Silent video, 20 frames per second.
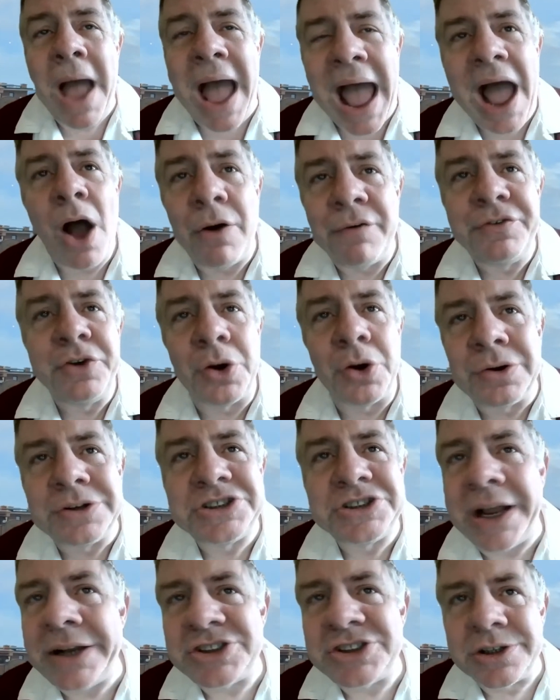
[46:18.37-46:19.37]
out of your
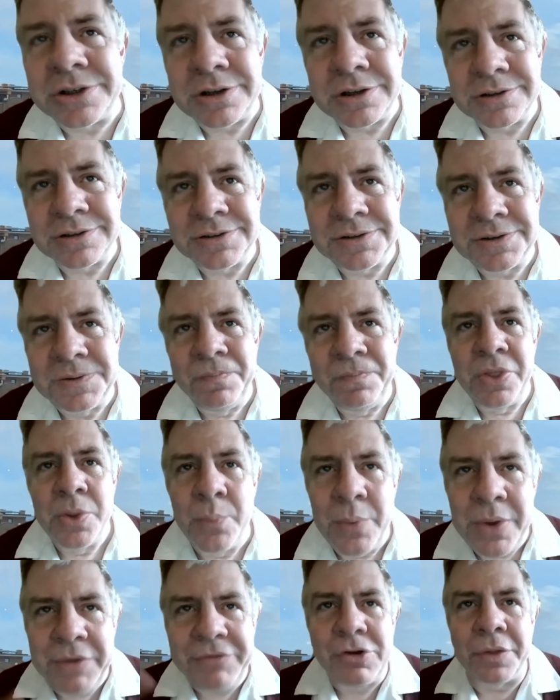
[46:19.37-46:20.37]
attention.
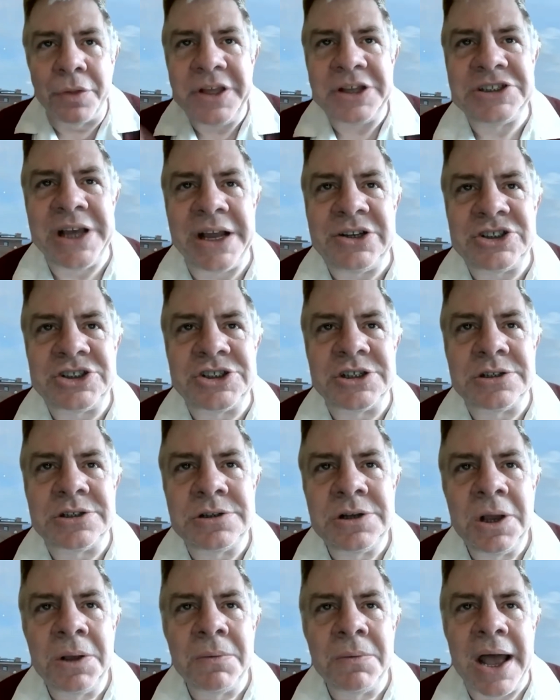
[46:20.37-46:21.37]
We've got the
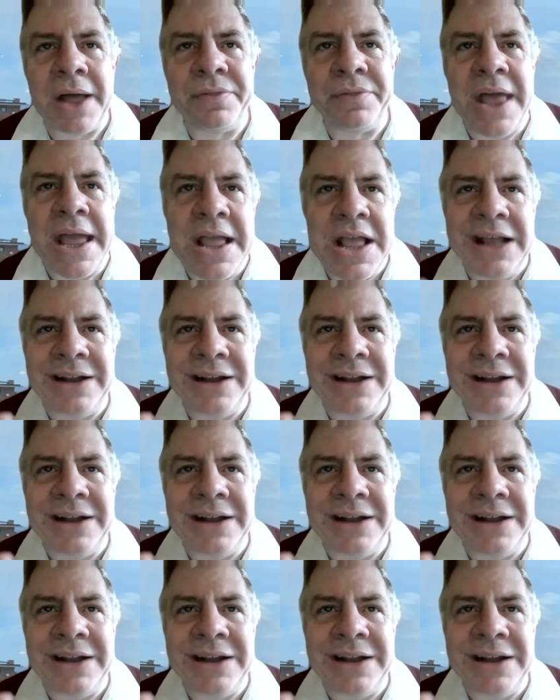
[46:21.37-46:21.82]
attention, and they